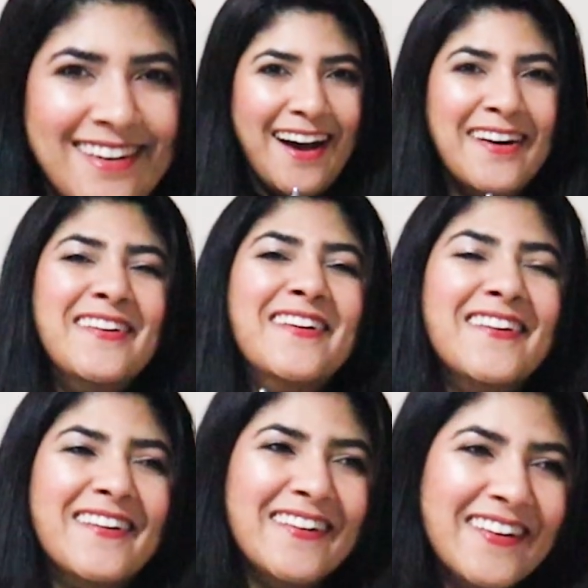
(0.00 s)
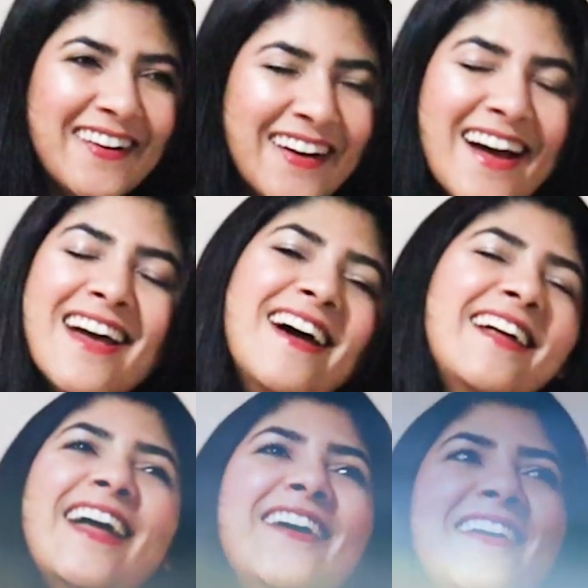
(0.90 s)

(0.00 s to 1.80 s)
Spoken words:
Now,